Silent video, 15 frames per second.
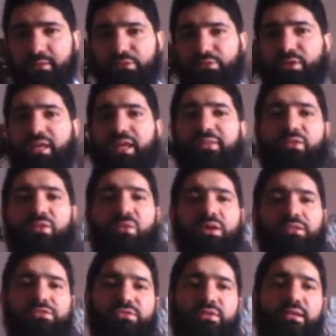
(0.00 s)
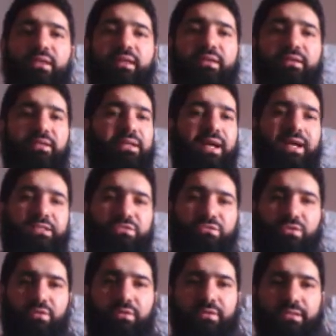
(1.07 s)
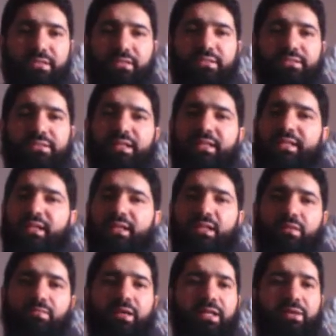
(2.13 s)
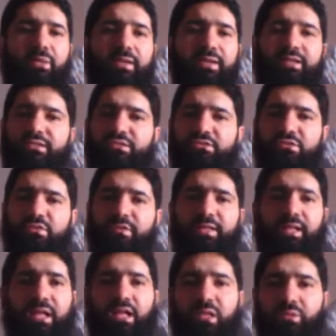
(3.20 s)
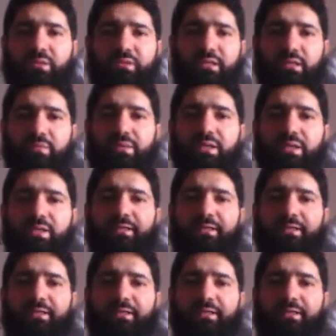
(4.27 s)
So he didn't want to hear the guy's story. He didn't say kill him. I don't want to hear a story. The hell with him.